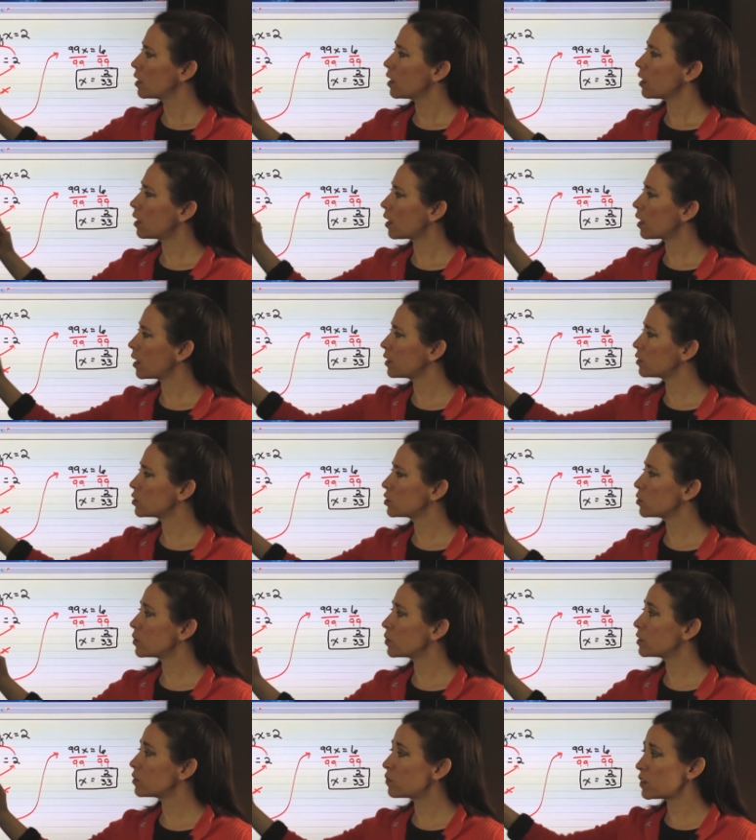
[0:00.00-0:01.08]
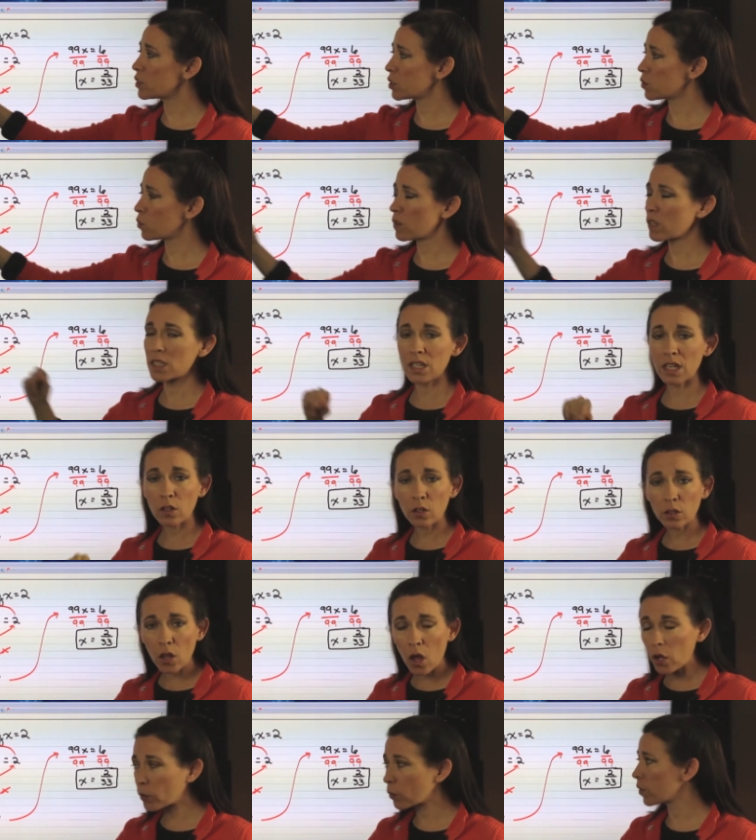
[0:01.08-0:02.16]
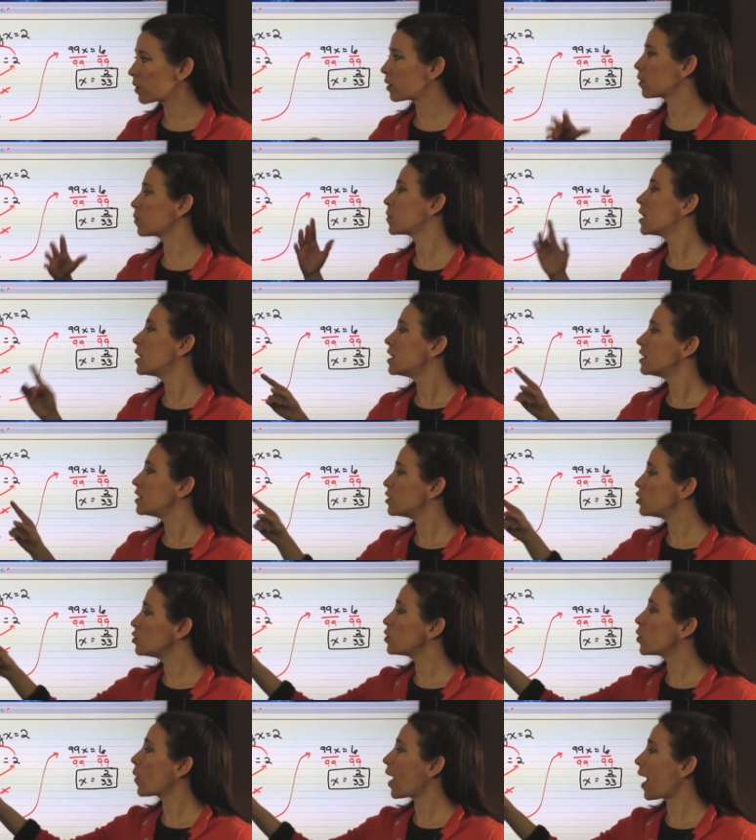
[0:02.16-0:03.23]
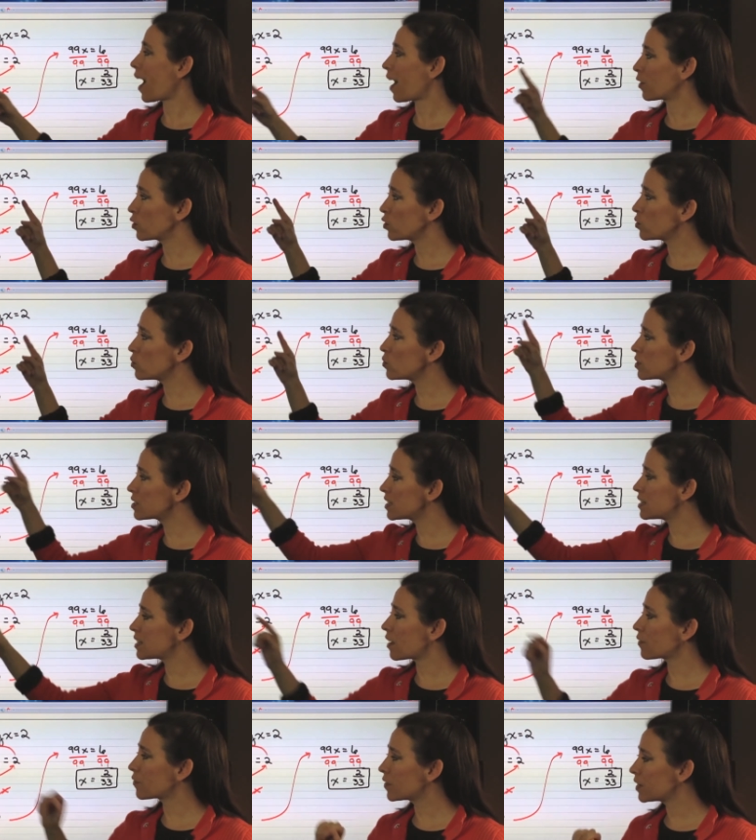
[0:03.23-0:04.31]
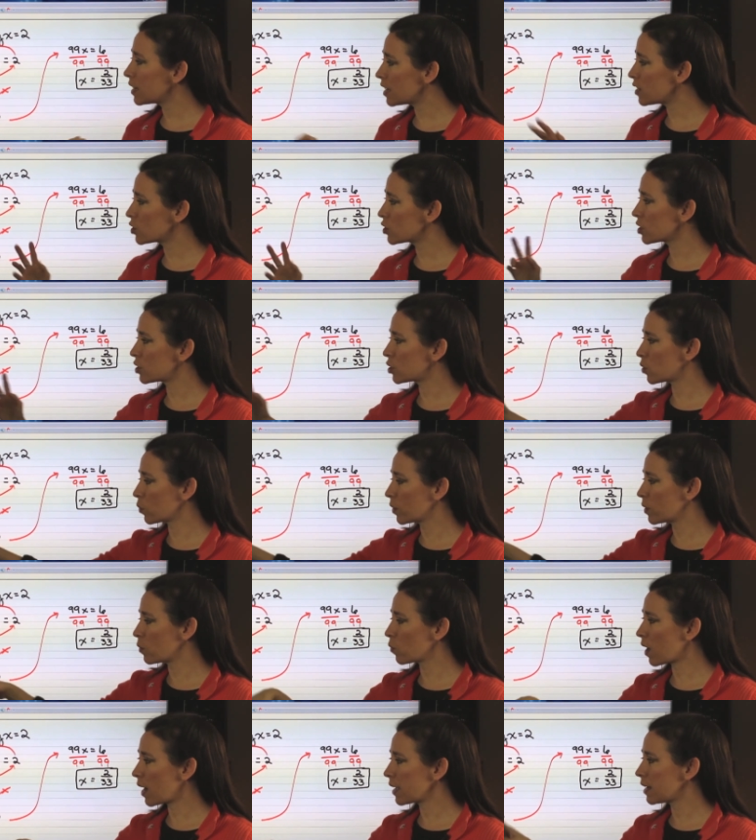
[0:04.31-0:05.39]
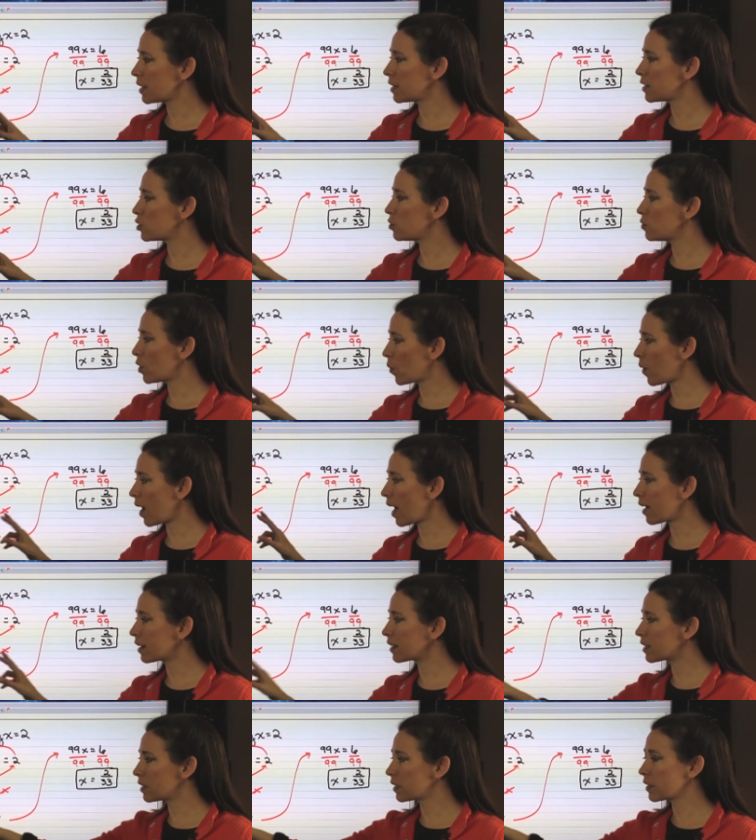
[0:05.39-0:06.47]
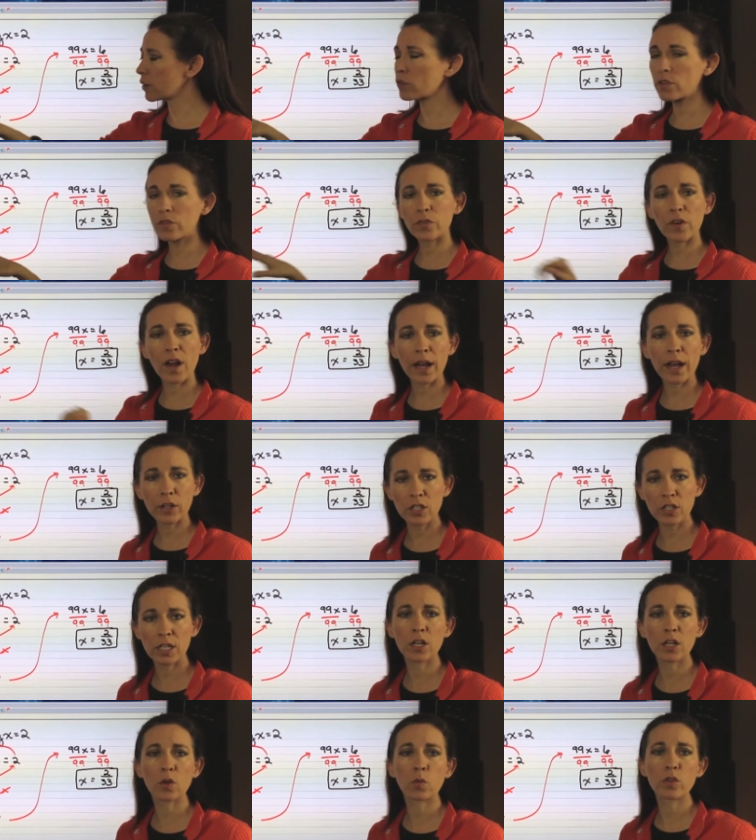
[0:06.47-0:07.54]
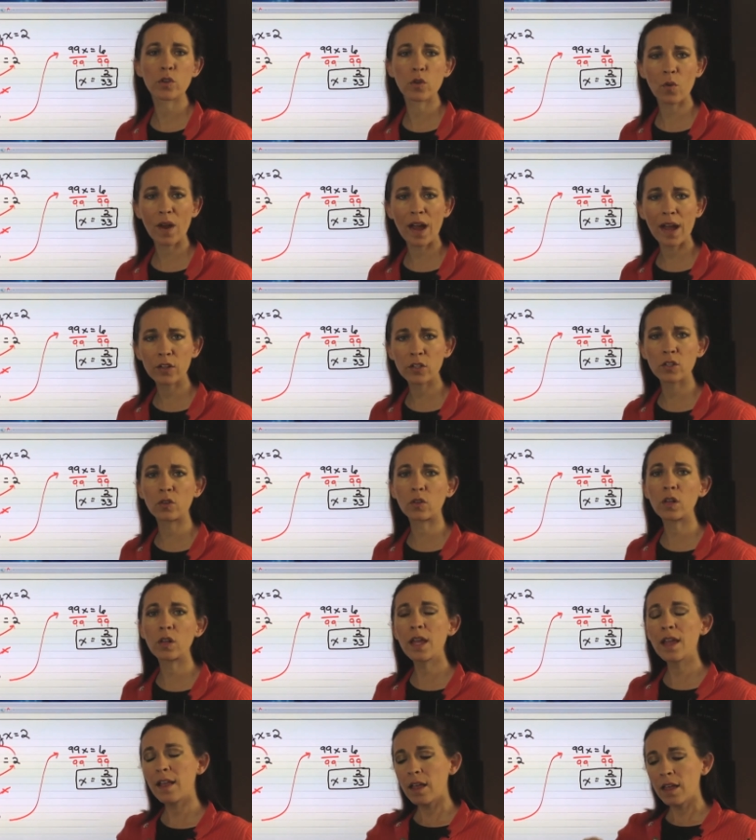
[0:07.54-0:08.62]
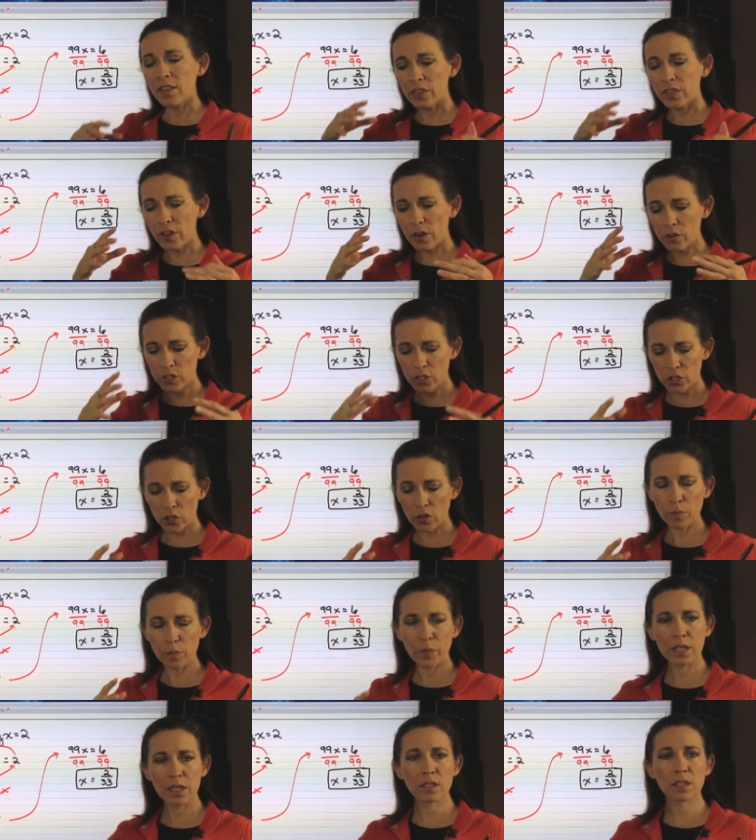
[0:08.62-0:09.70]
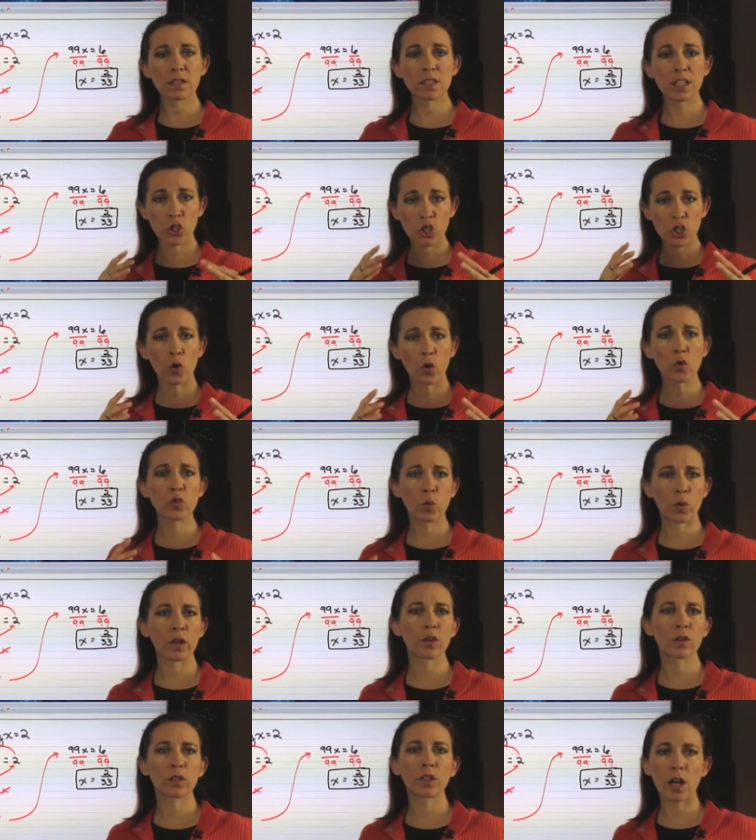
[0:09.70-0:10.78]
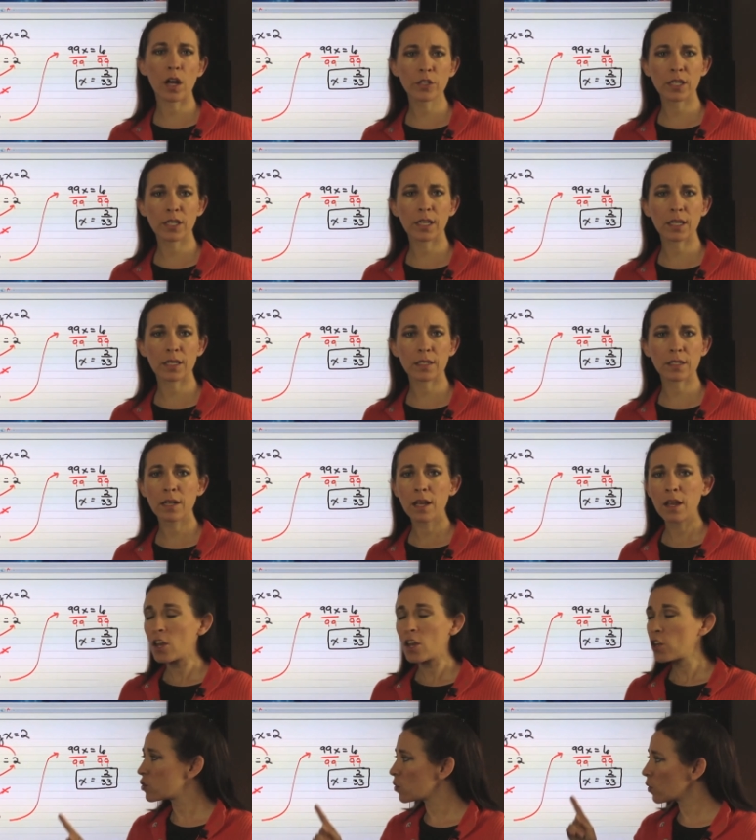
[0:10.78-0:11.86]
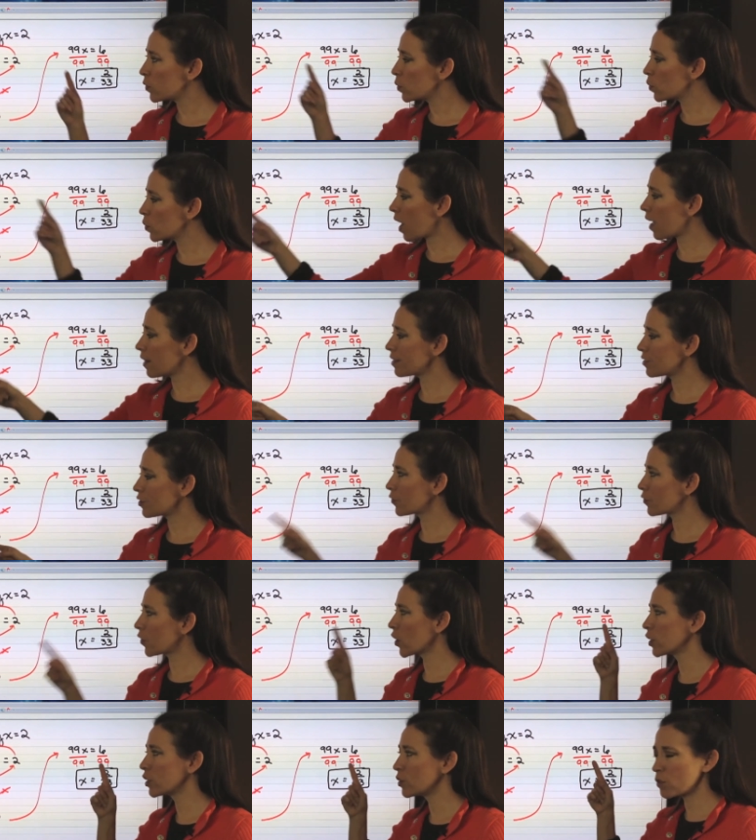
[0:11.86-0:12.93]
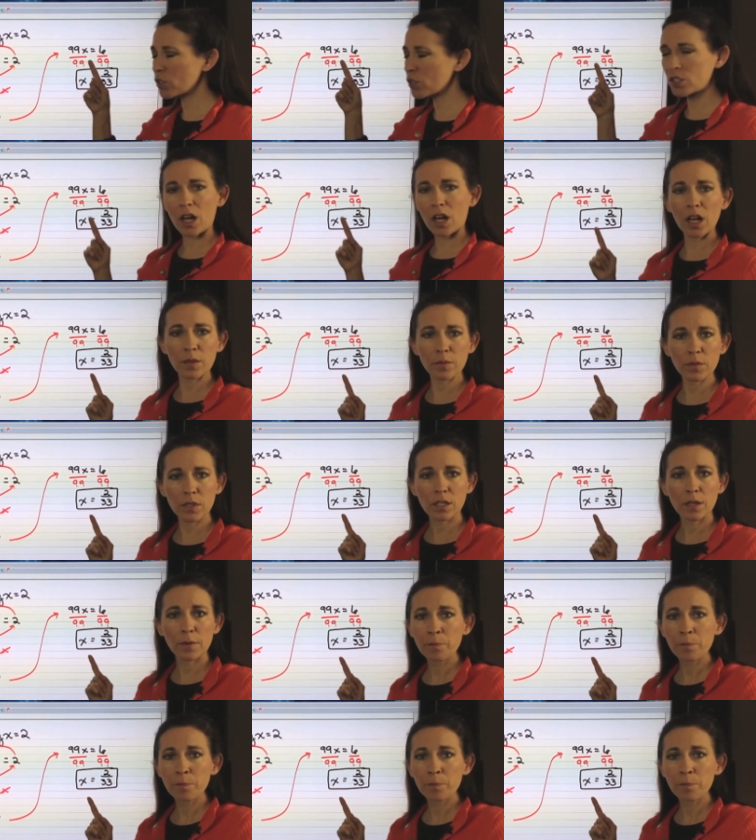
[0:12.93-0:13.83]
into a division with a single logarithm? Did you know how to use the definition to rewrite it? Did you know how to clear the fraction here with your rational? There are certain pieces that shows where your logic is. So if you got this far and you stopped,